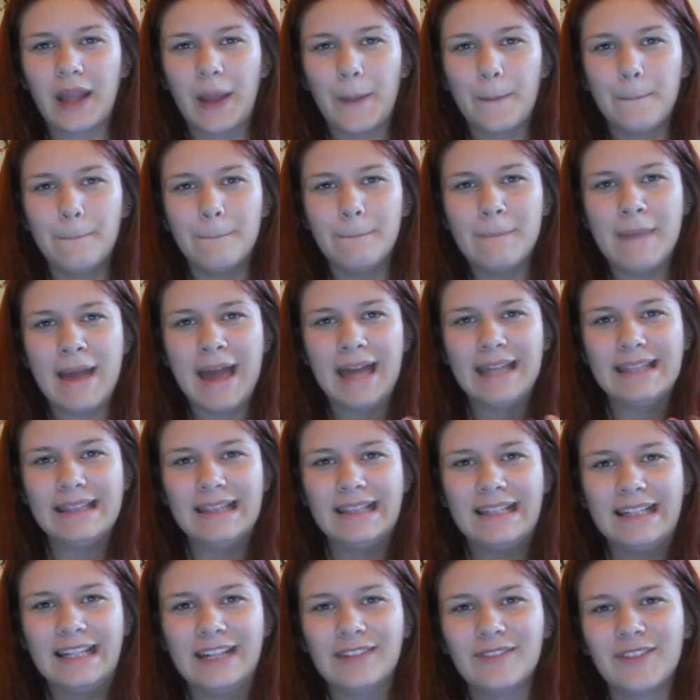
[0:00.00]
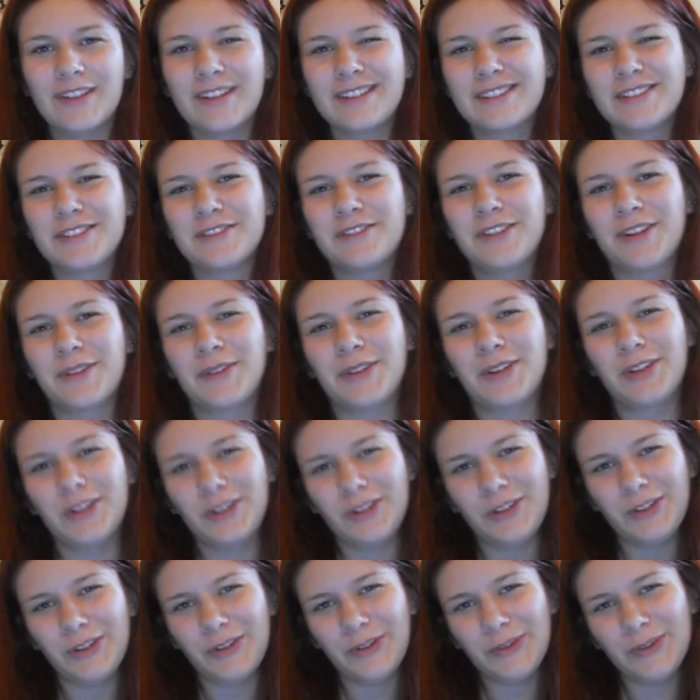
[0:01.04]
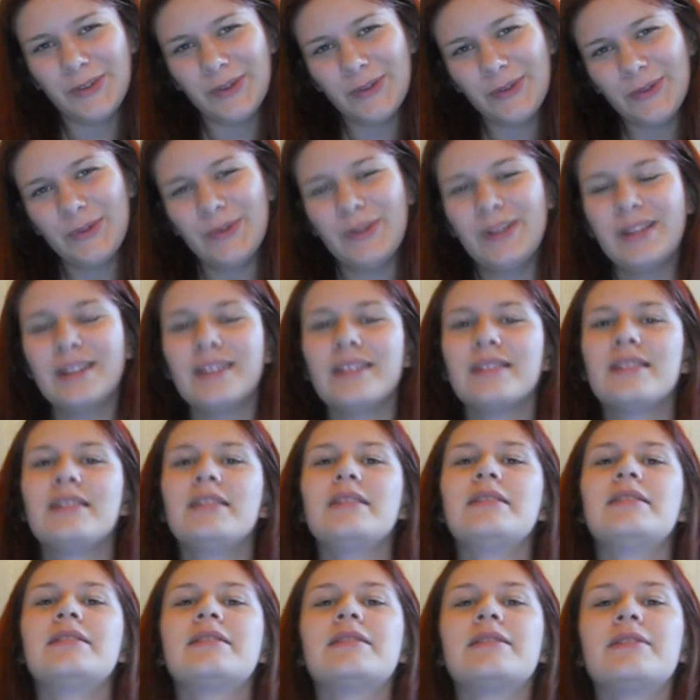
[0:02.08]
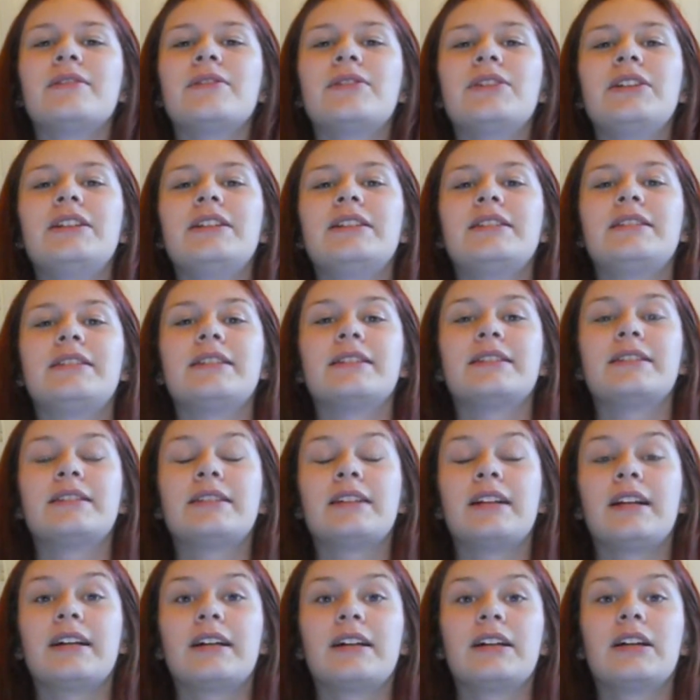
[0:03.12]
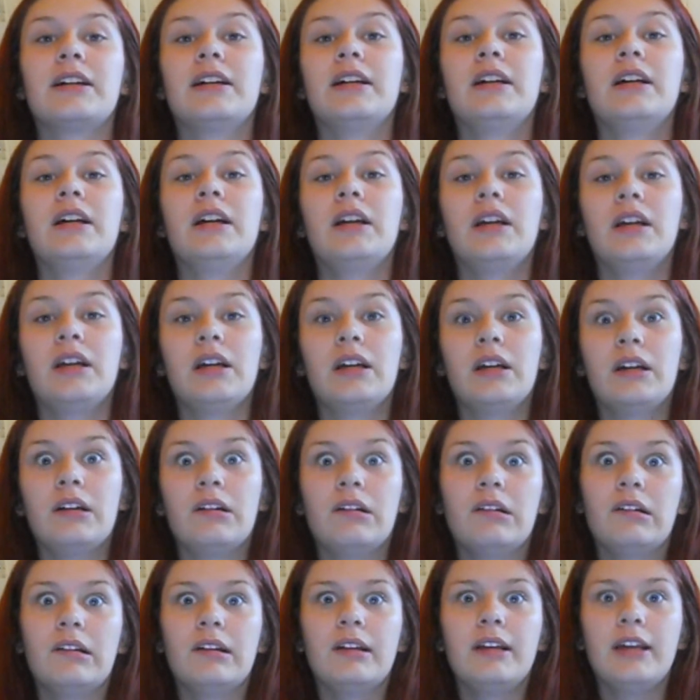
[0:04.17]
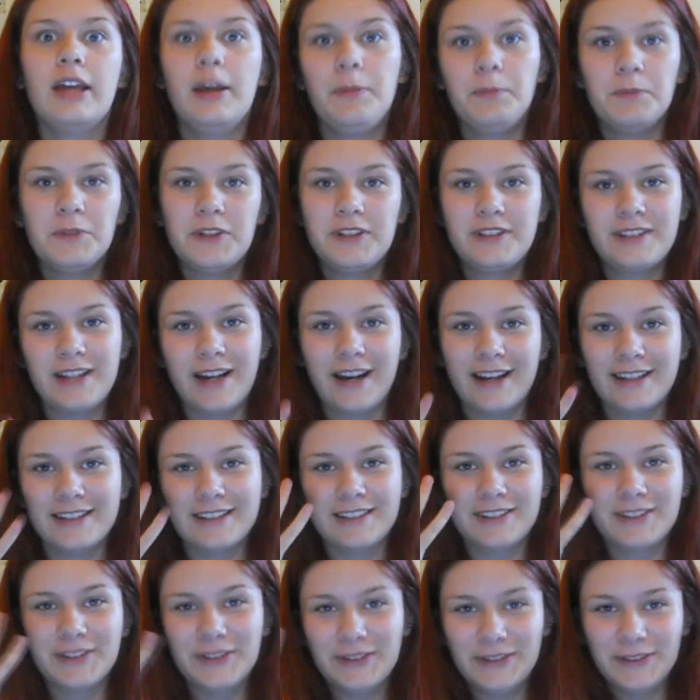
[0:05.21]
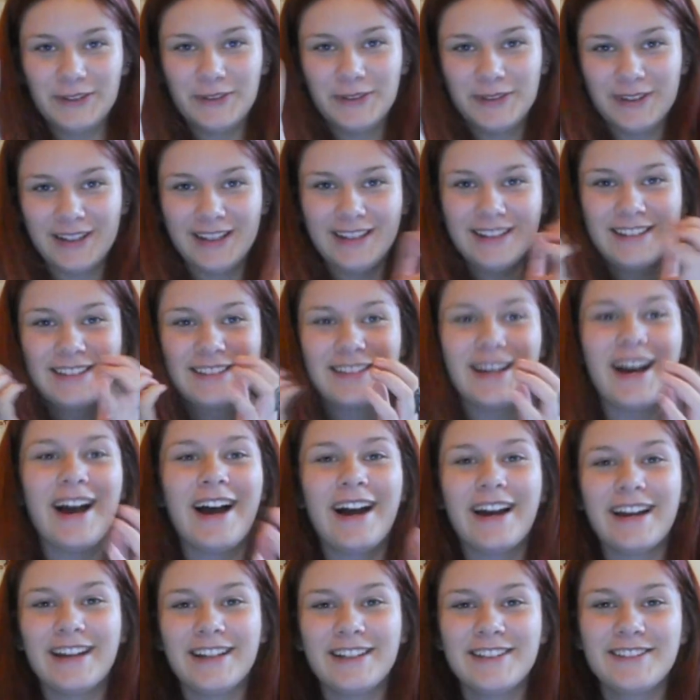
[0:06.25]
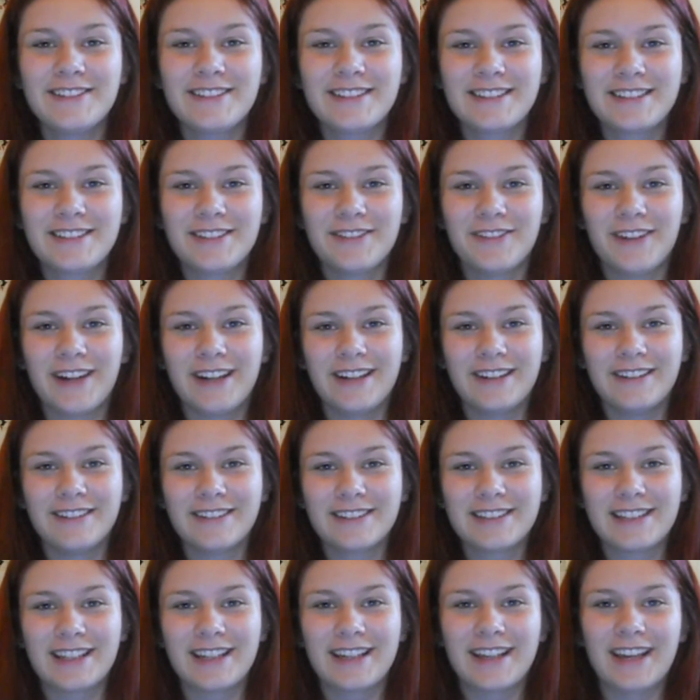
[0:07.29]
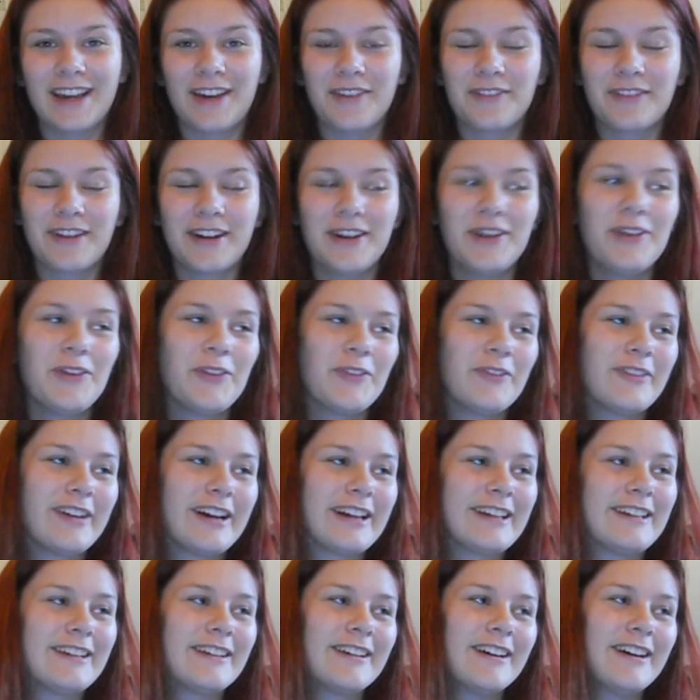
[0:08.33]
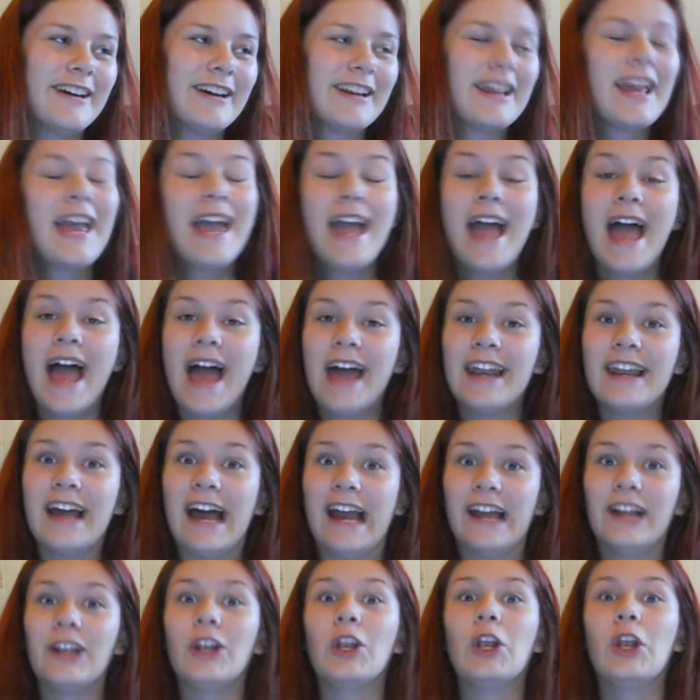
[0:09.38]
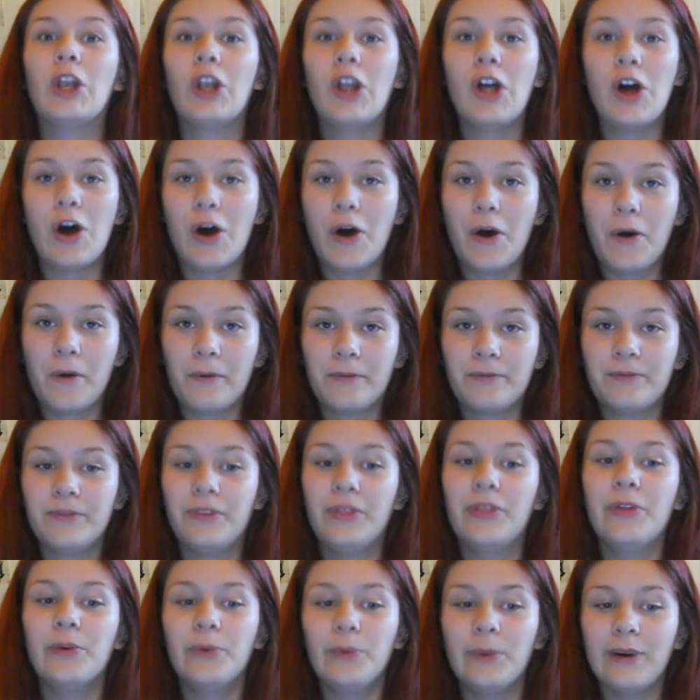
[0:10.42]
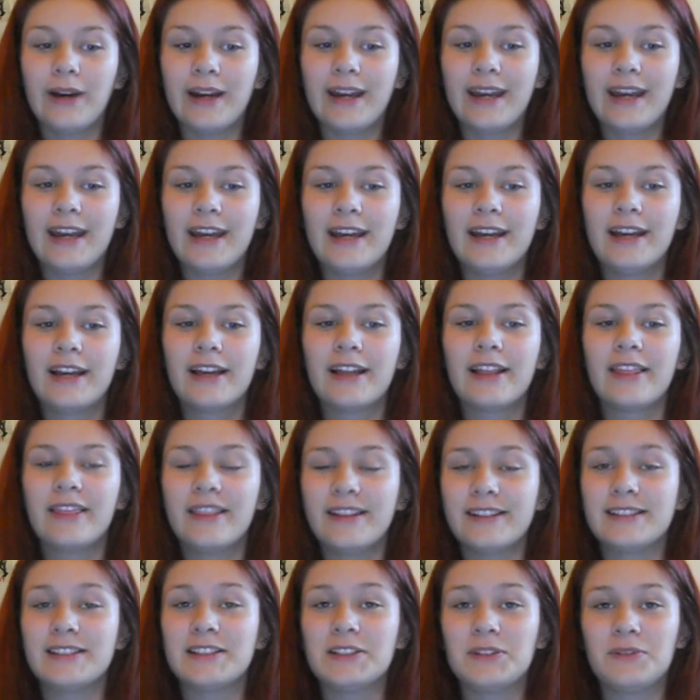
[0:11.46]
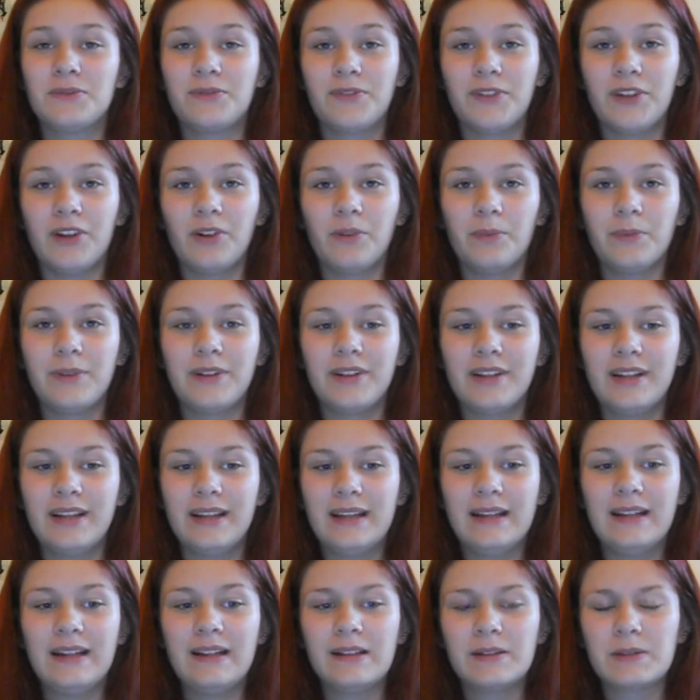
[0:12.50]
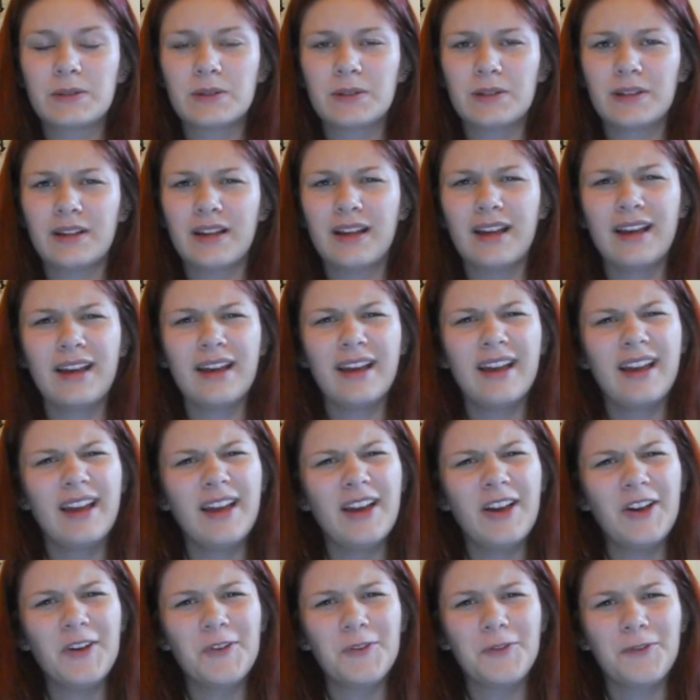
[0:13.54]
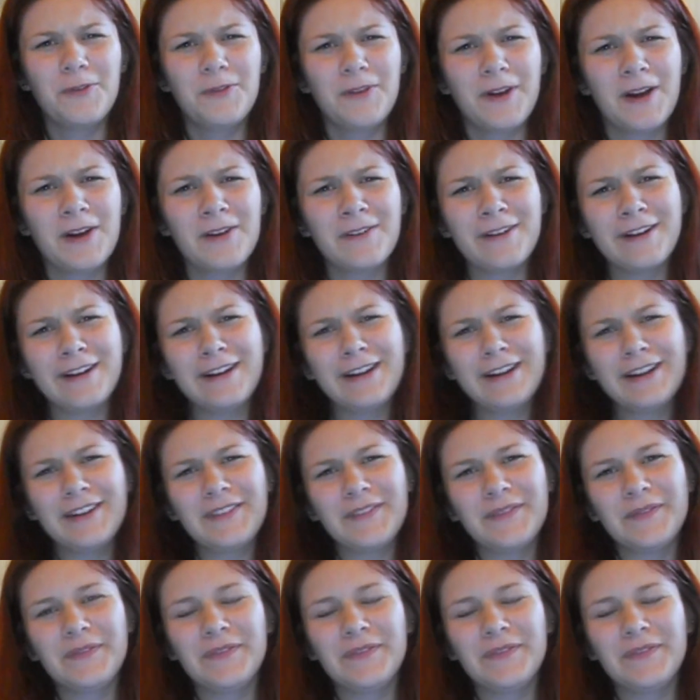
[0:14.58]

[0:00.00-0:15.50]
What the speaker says: manly but also very cute, and he's just like hypnotizing you with his eyes, just the way he looks at the camera. Oh my god. And I love the way this is filmed. It is very